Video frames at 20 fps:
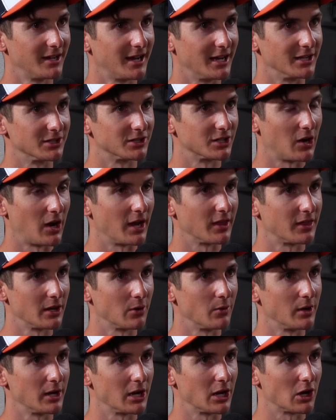And so I
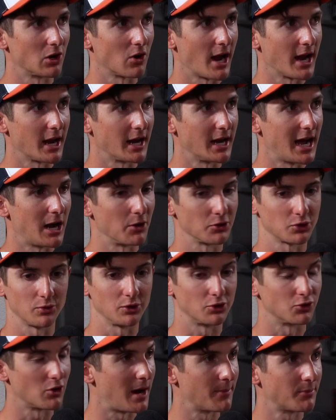think we can crank it out. So
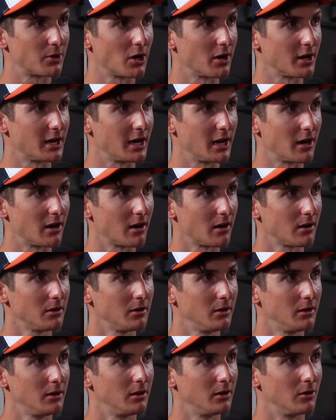we dropped our
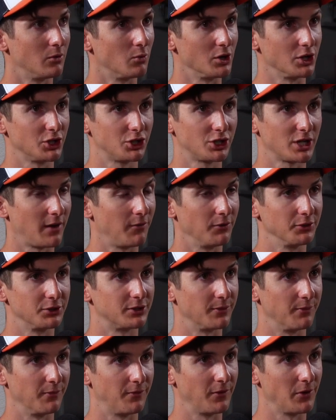gear. We shoveled
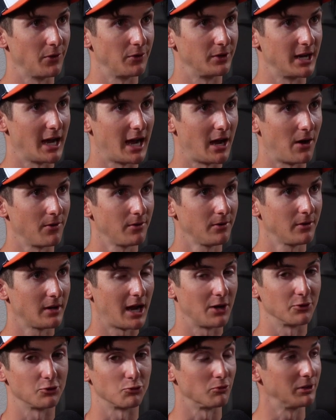some food down.
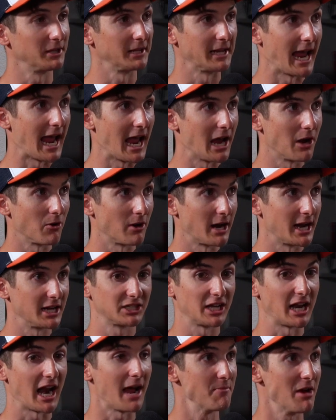I was really hangry. I
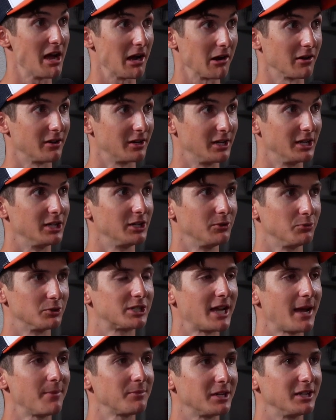said, he
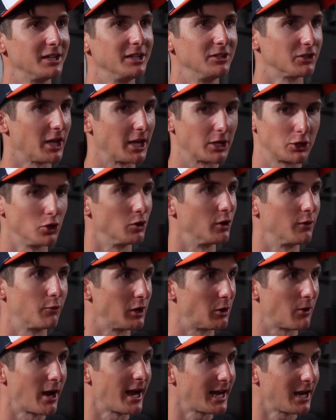was tempted. He's like, dude, if
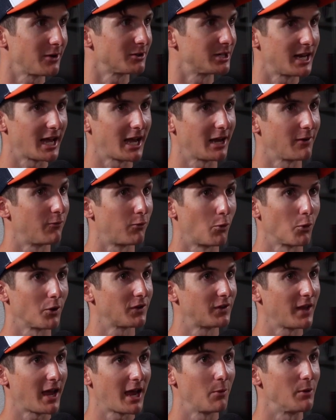we crank it out today,
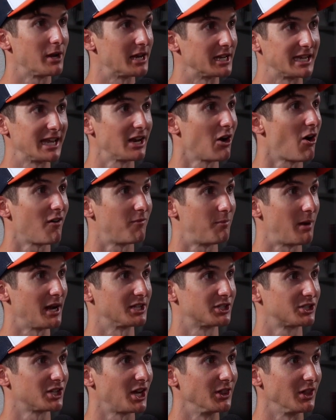4th day, we can get off by
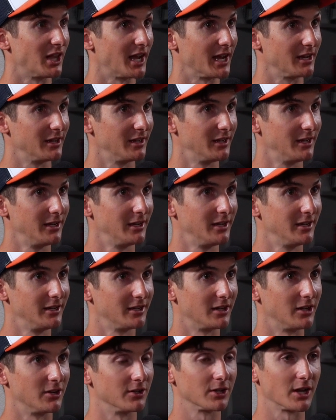sunlight.
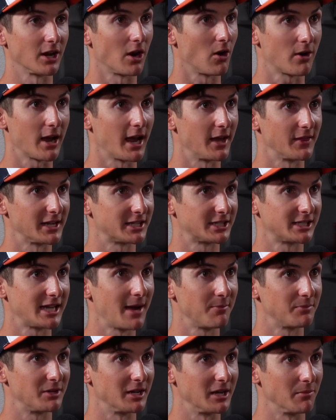I was like, okay, that's
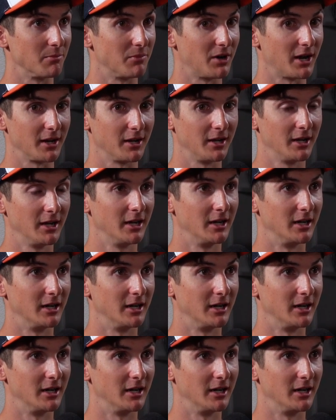tempting, but